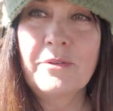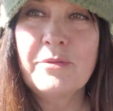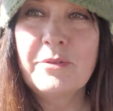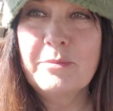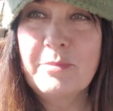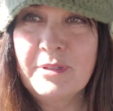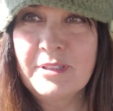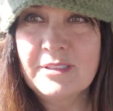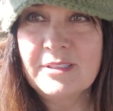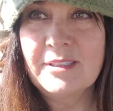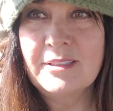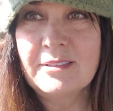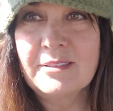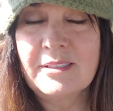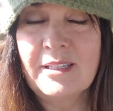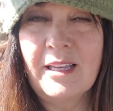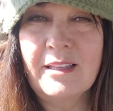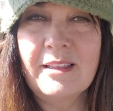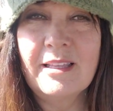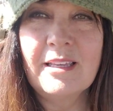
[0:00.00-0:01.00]
All three
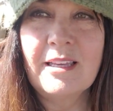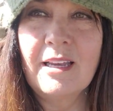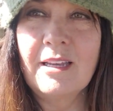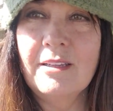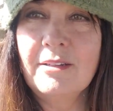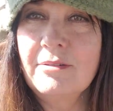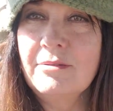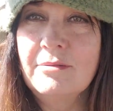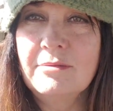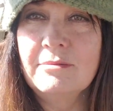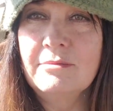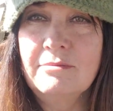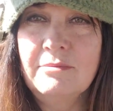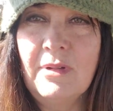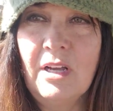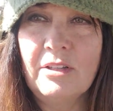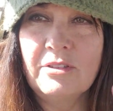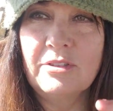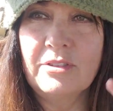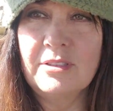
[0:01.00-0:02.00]
pieces. I think
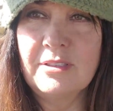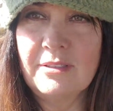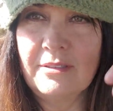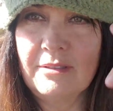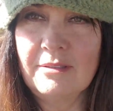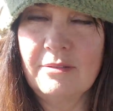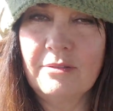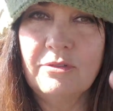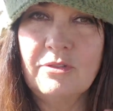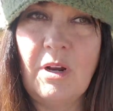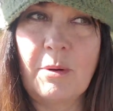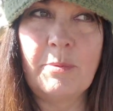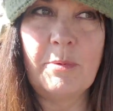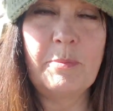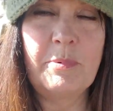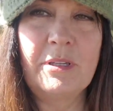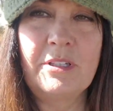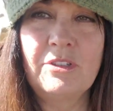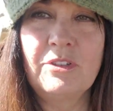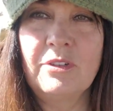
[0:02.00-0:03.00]
I'll drop
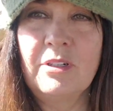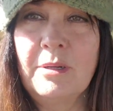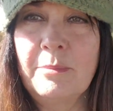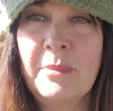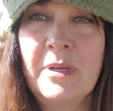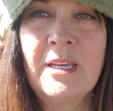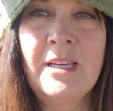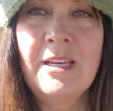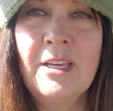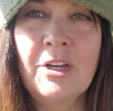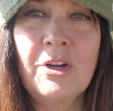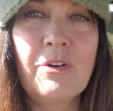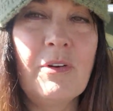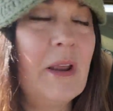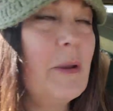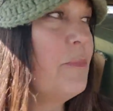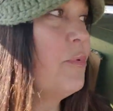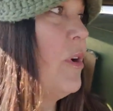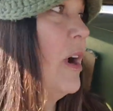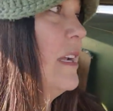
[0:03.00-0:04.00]
a picture in them.
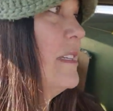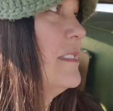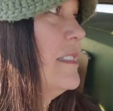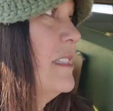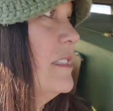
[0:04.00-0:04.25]
Great price.